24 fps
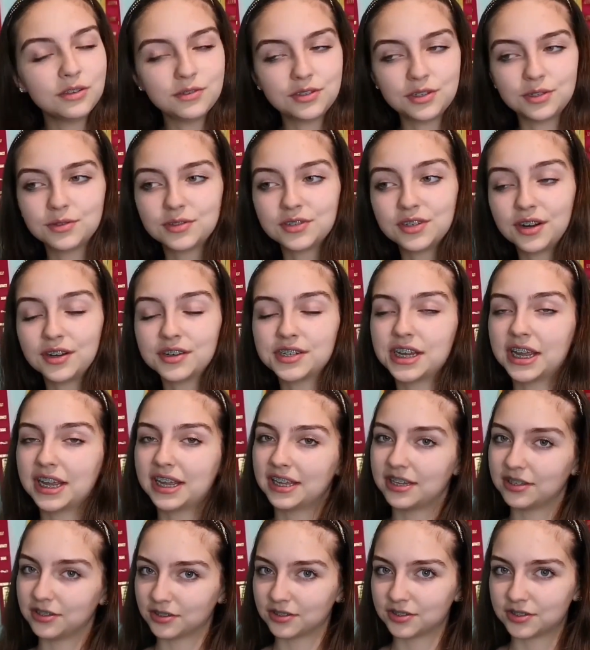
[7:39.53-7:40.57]
you do start
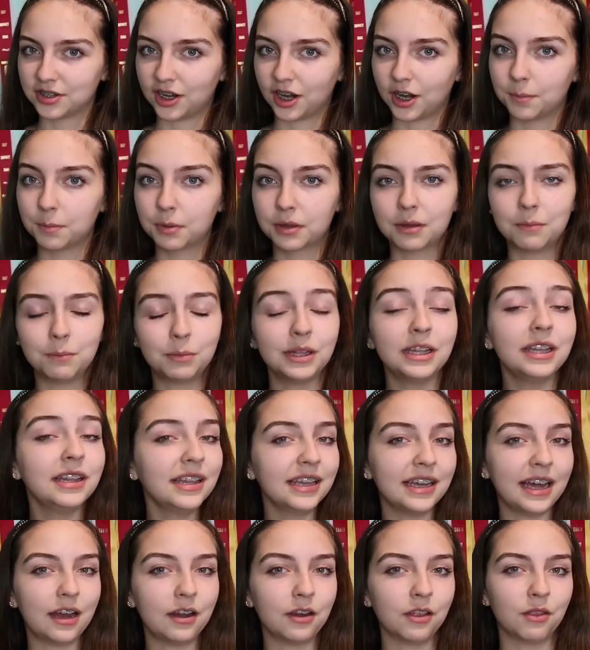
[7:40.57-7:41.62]
taking your stirrup
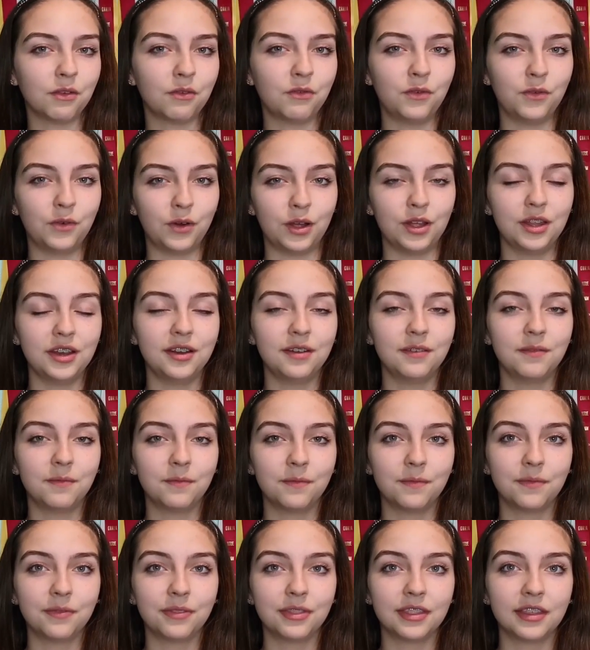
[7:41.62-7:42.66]
completely out of the foot,
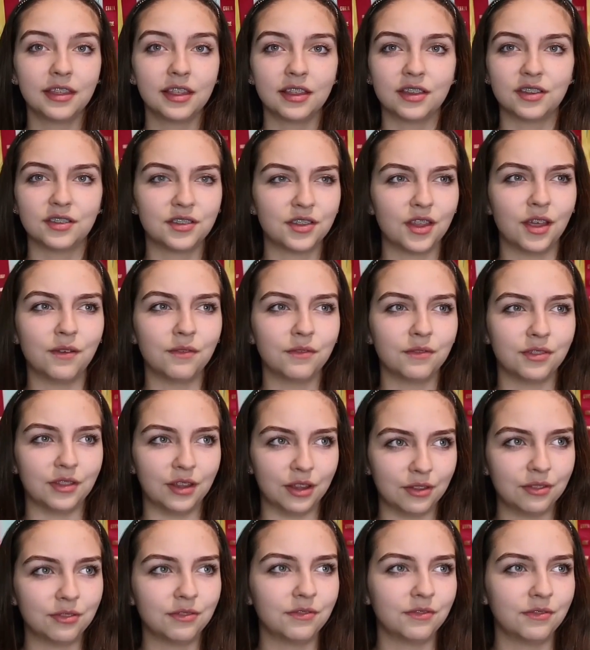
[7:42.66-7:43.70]

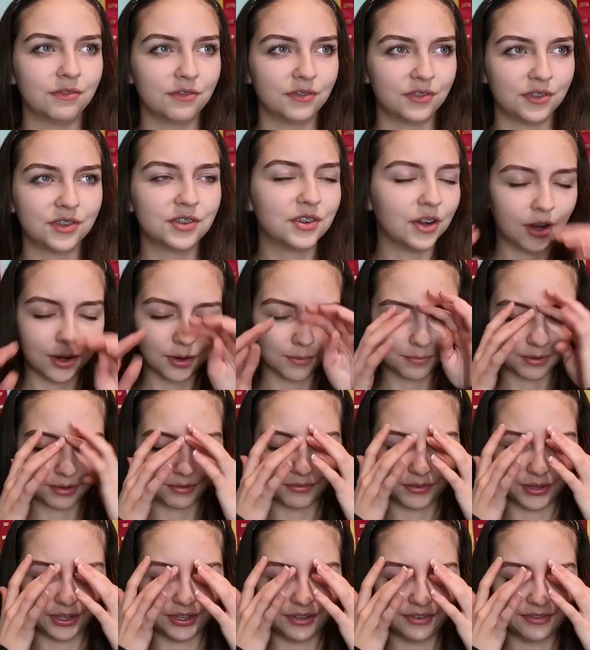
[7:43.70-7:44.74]
the stirrup, the
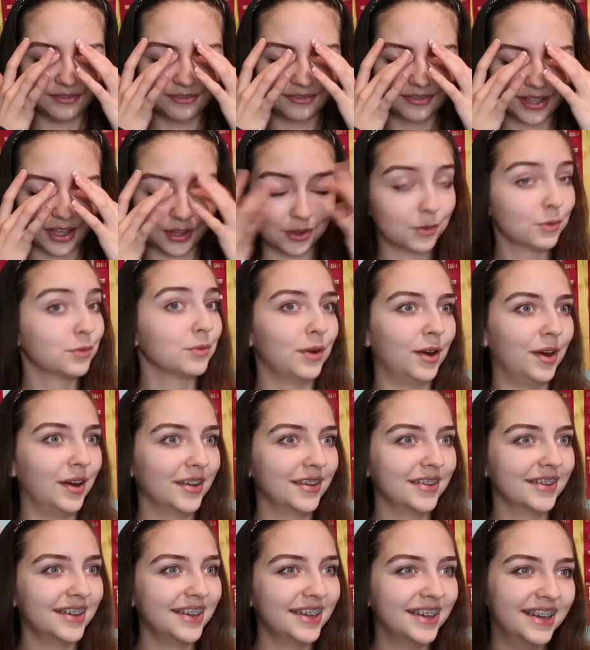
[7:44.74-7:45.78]
foot, got those
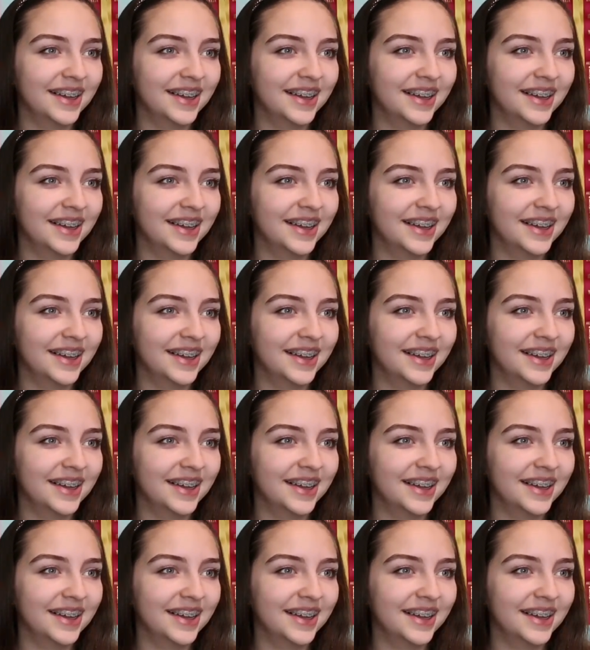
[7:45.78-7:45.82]
wrong.